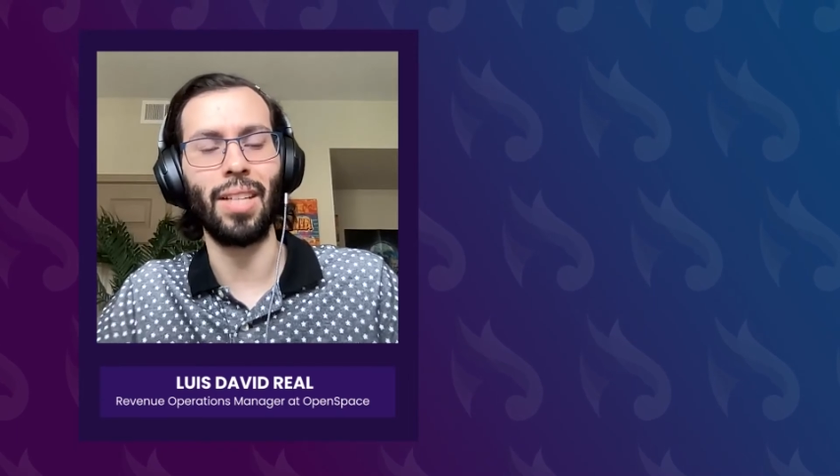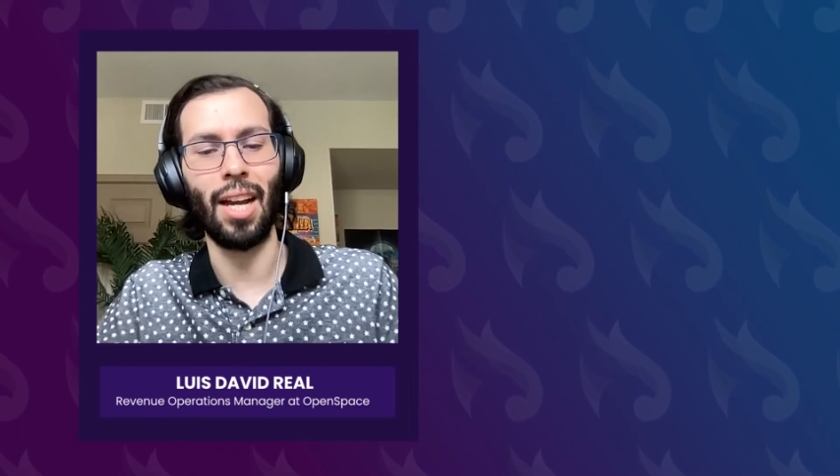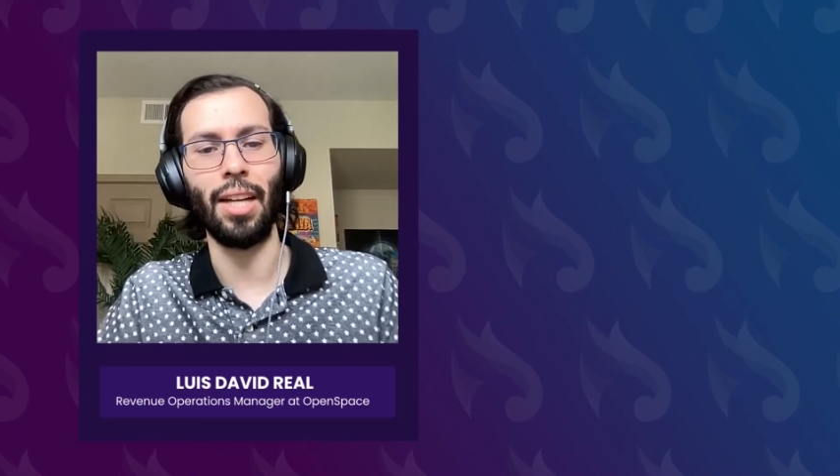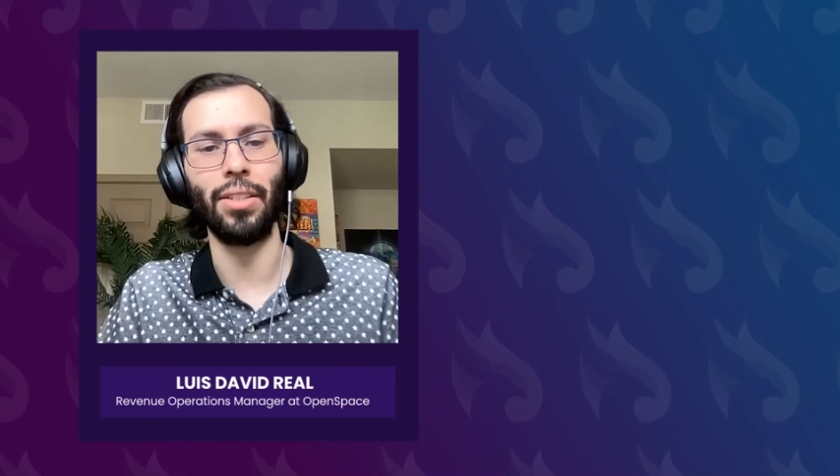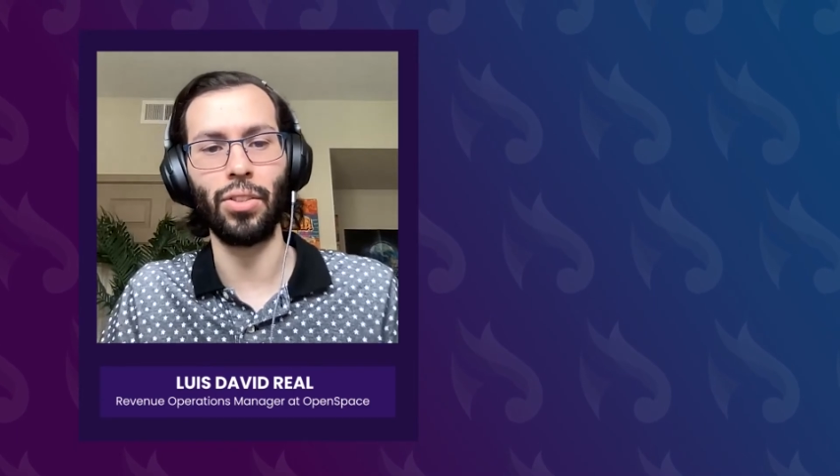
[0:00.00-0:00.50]

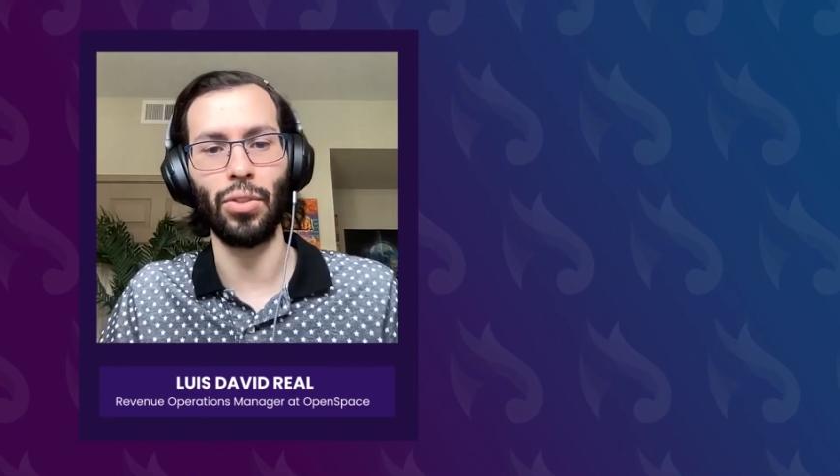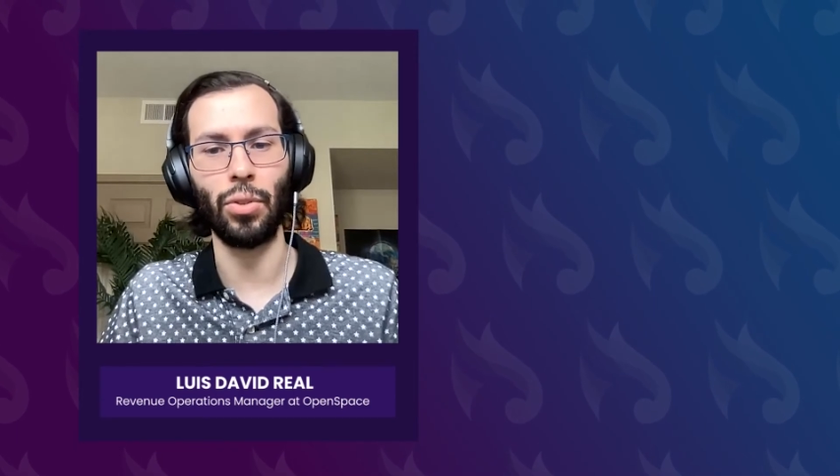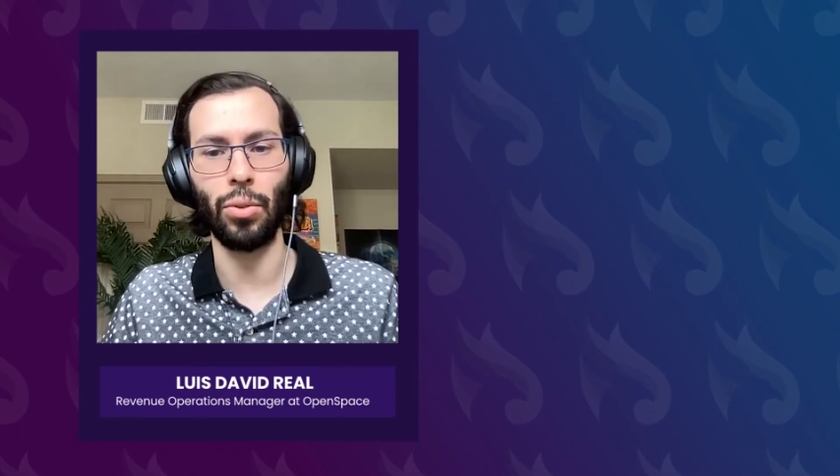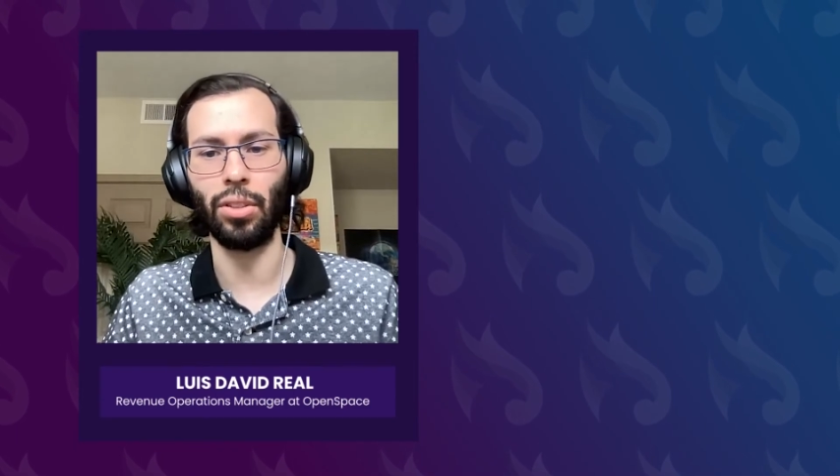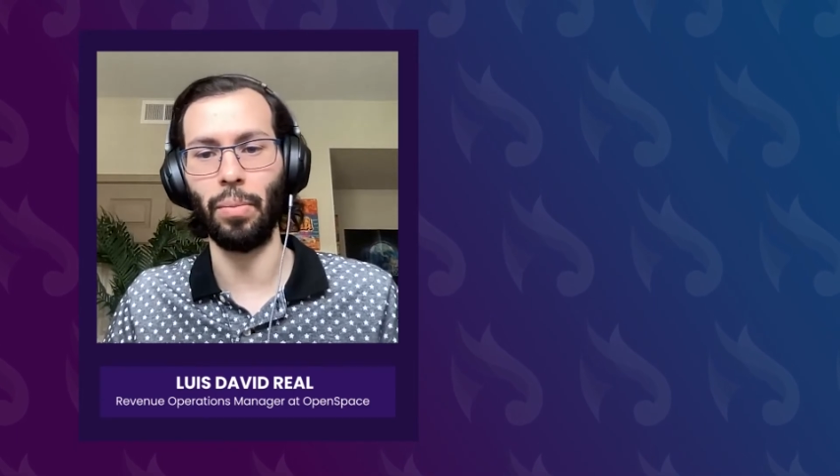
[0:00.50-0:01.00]
tasked to
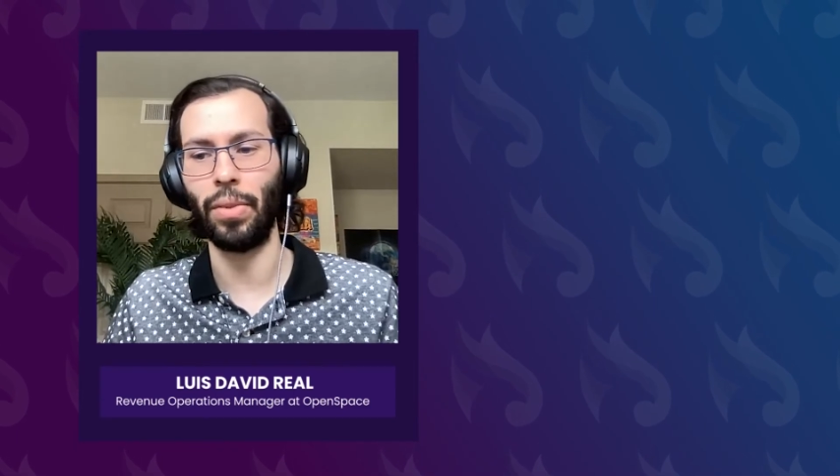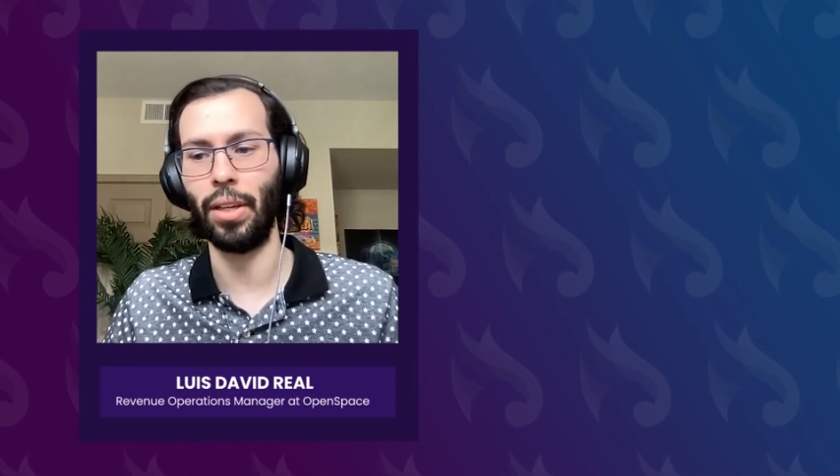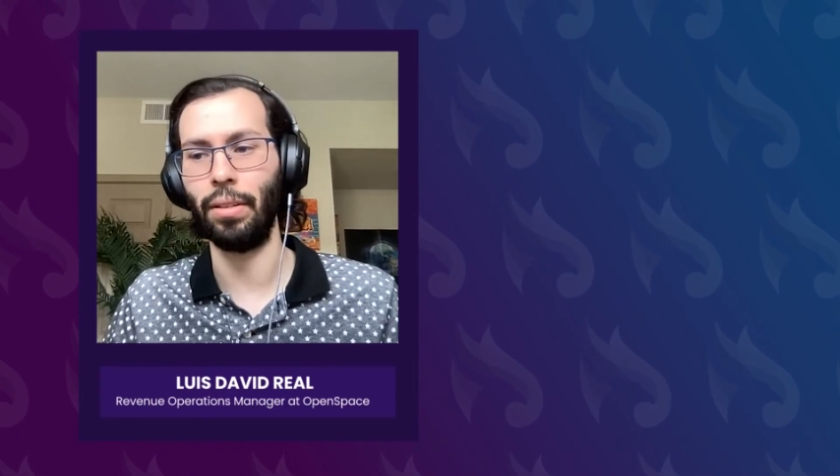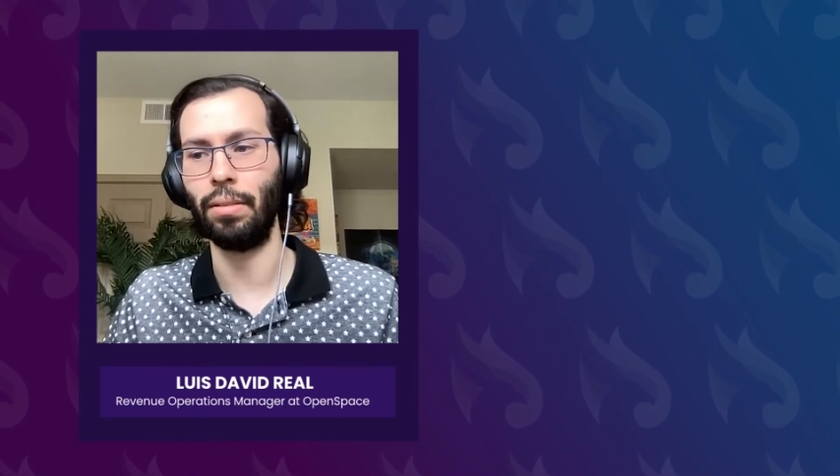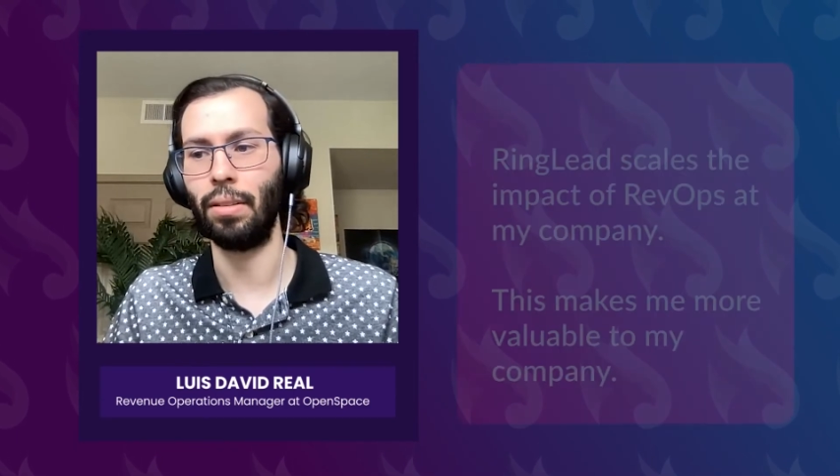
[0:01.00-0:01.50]
do
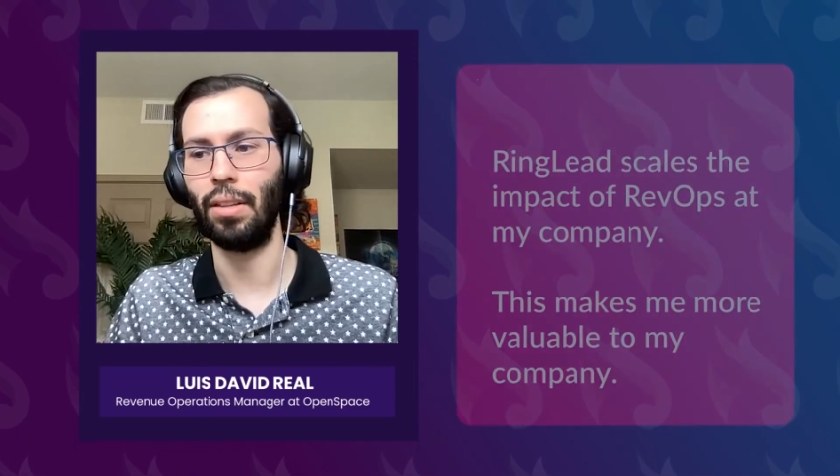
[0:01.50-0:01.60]
something,